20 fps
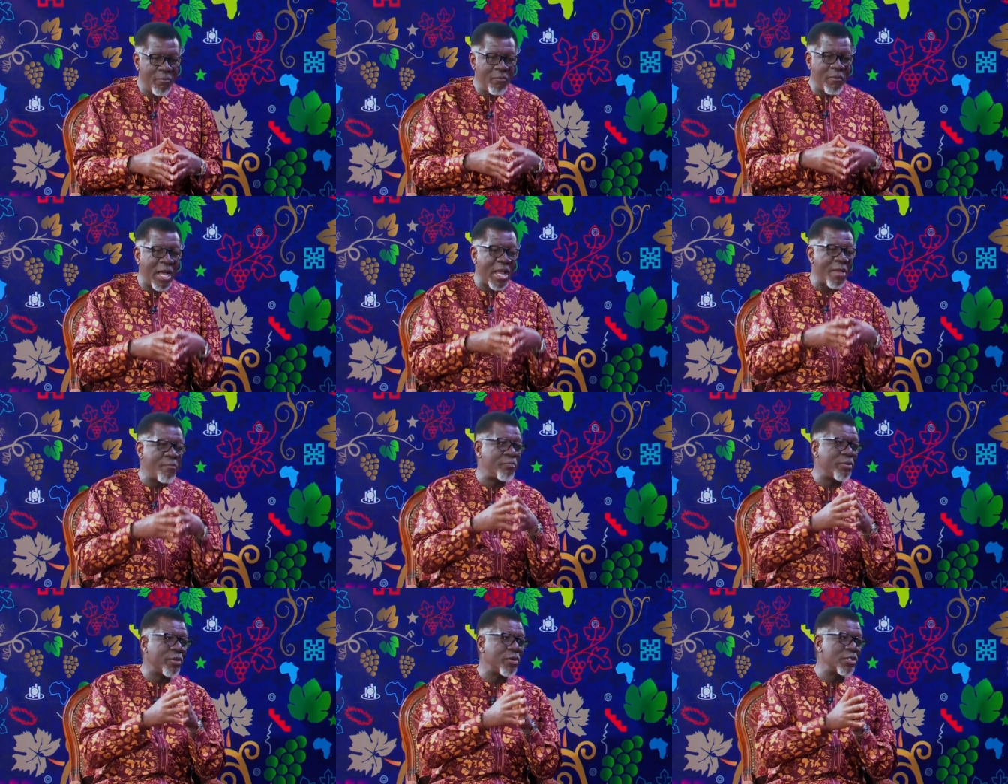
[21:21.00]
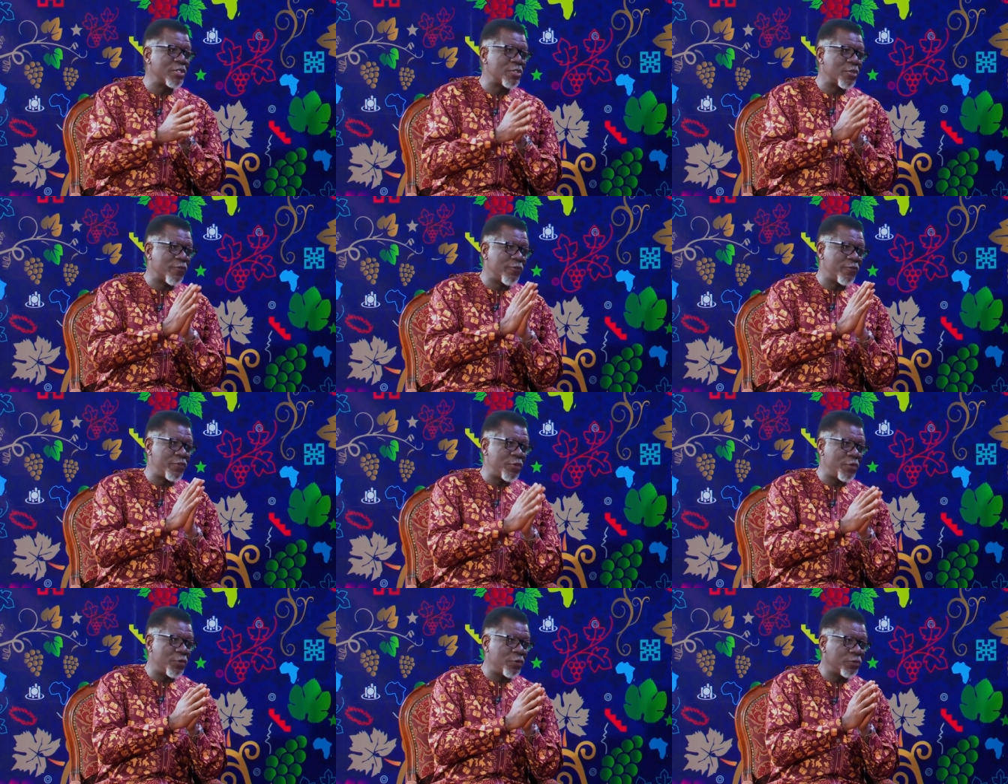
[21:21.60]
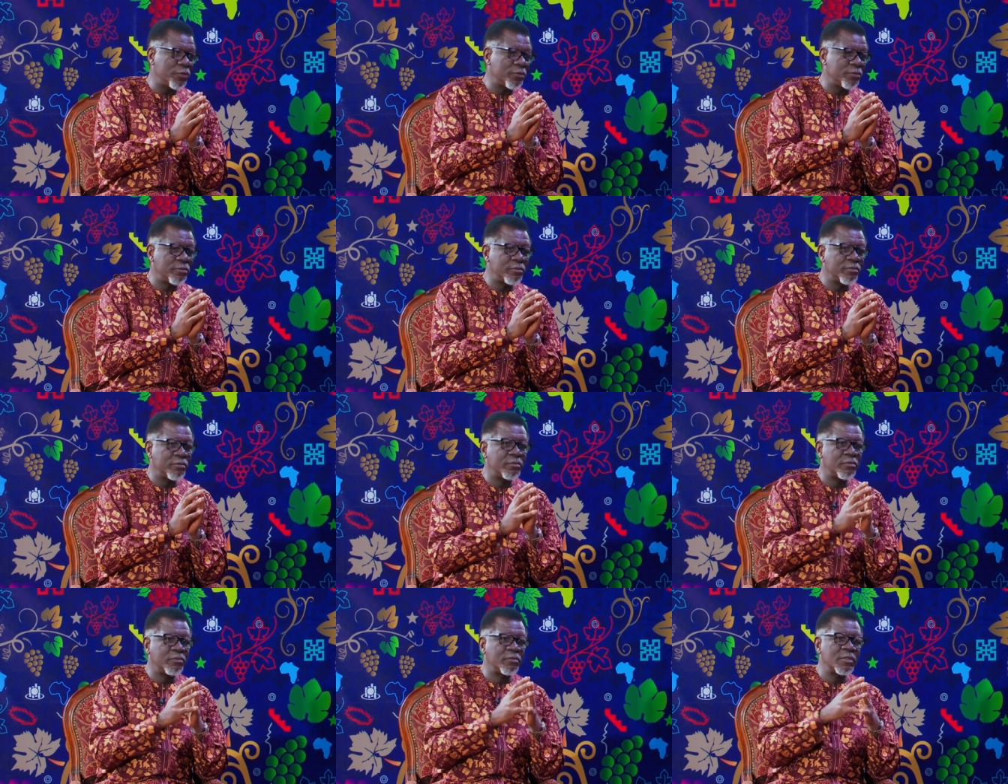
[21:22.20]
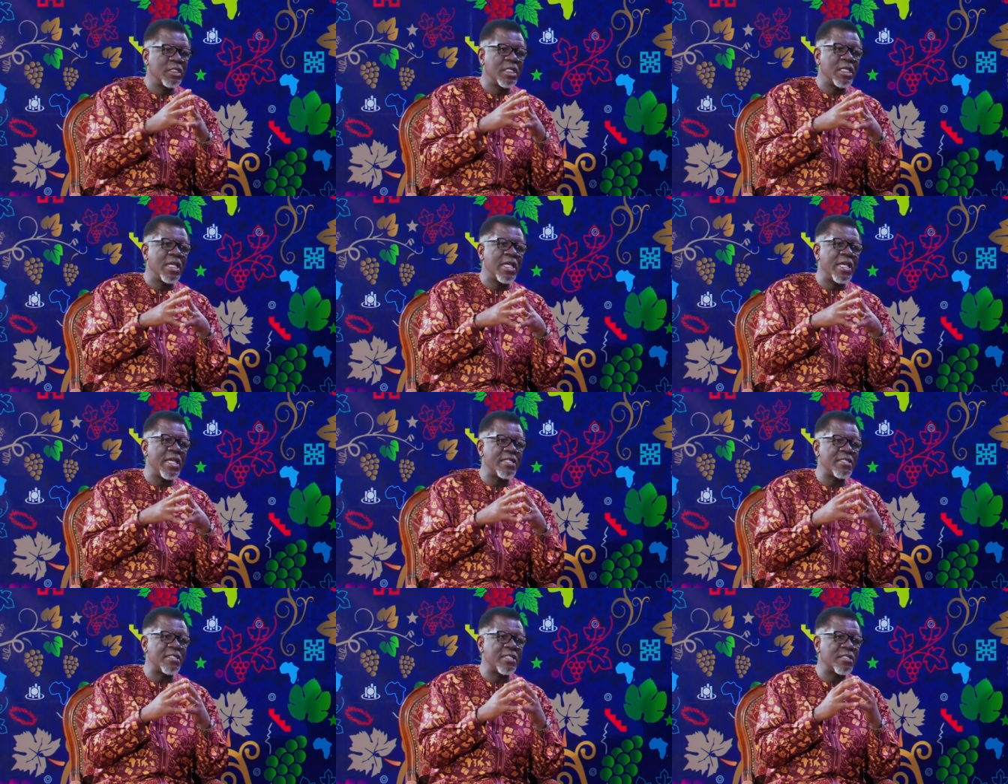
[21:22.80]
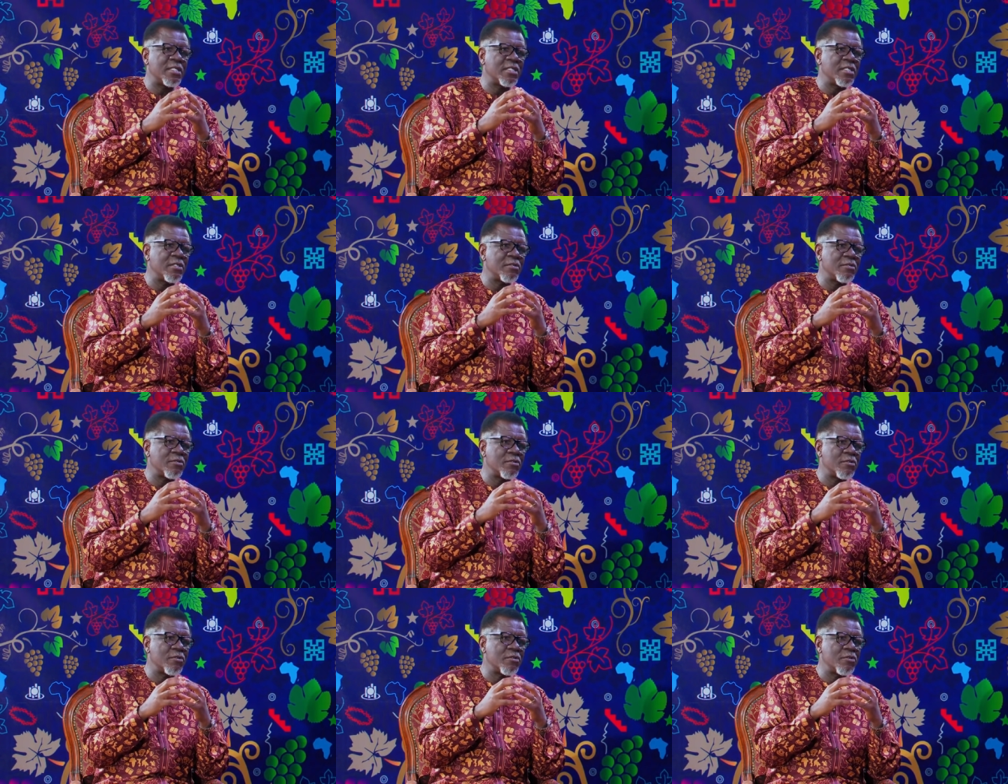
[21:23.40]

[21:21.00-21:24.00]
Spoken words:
My point of view is that